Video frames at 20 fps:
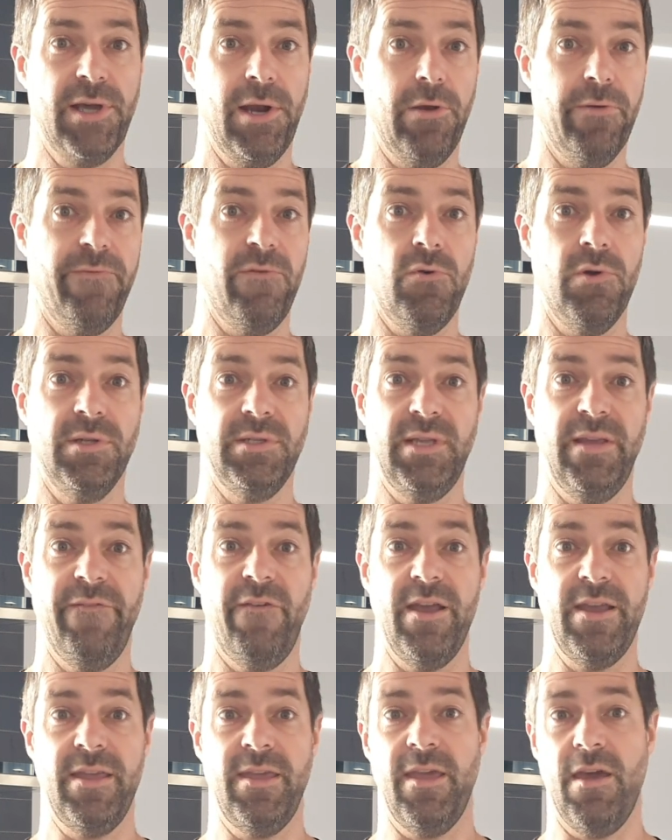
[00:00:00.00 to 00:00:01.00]
I look forward to see if
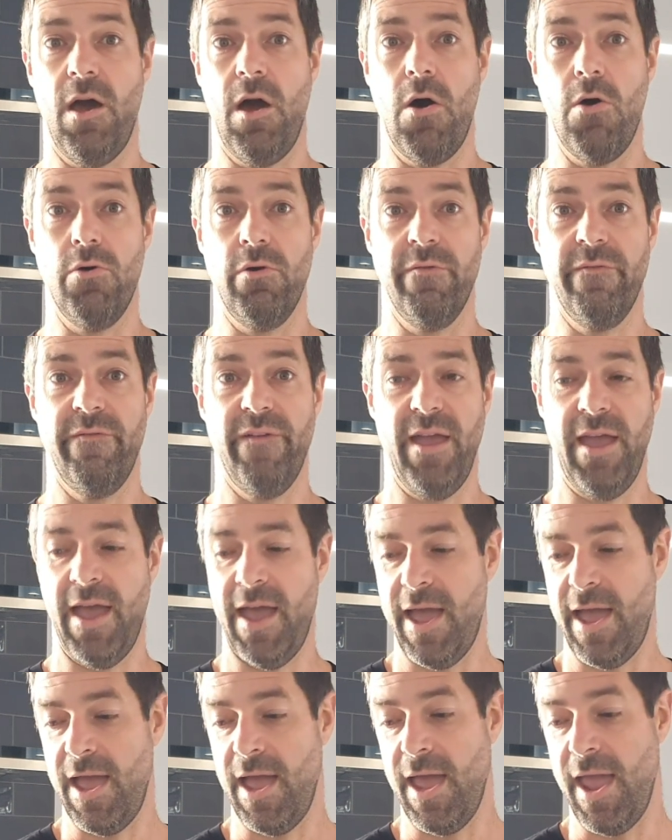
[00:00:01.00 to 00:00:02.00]
I can get hold of.
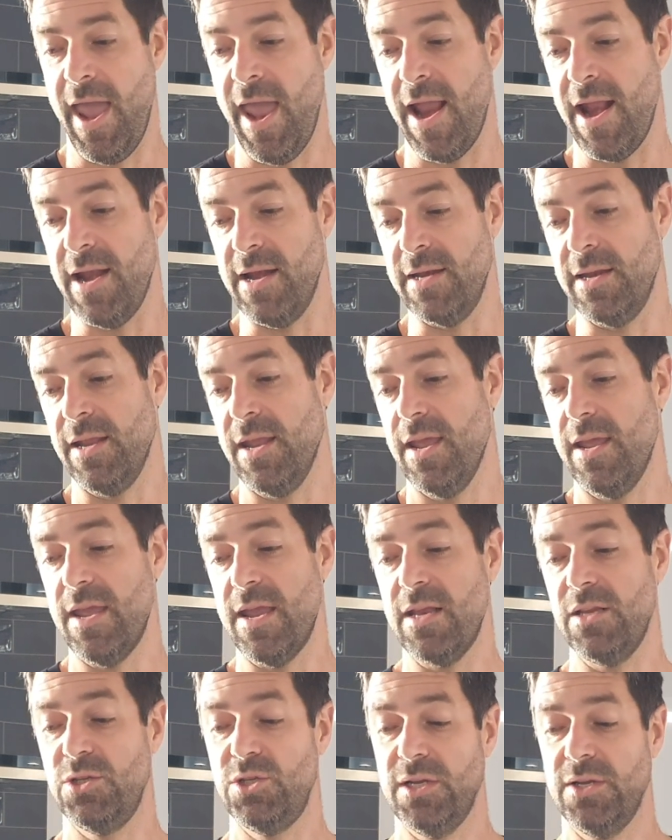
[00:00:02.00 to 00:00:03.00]
And
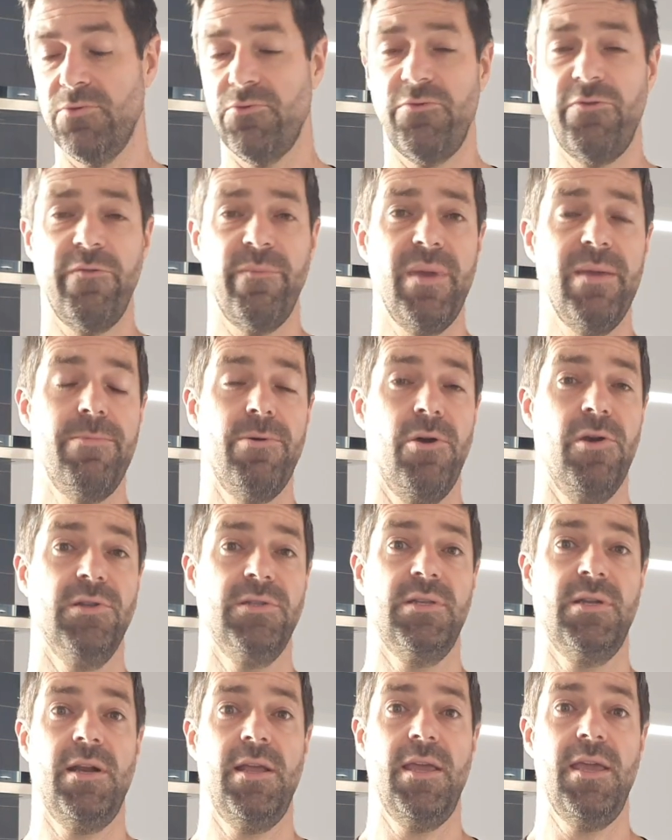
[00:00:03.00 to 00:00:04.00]
in general, for me
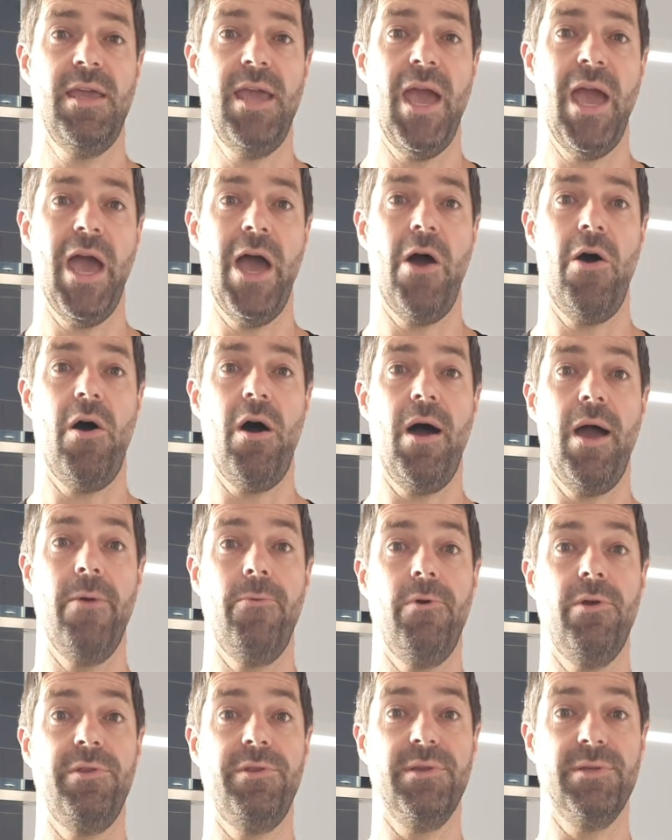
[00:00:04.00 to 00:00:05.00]
personally, how I
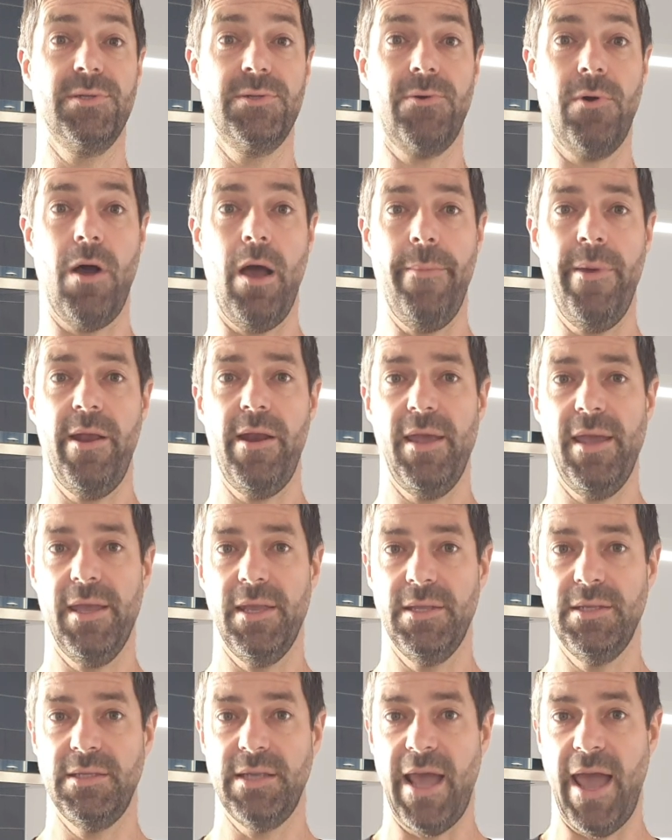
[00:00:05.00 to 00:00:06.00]
would describe it
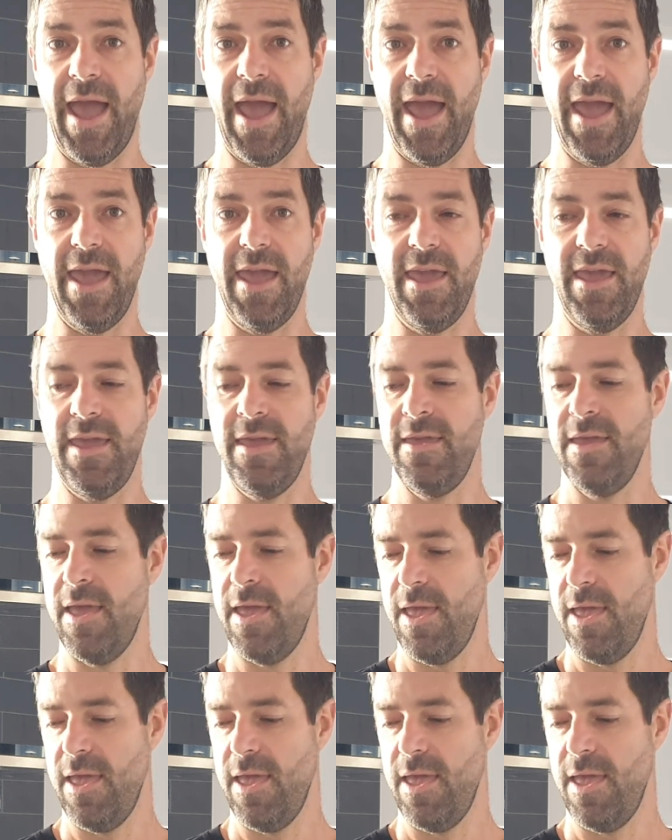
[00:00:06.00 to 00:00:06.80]
is a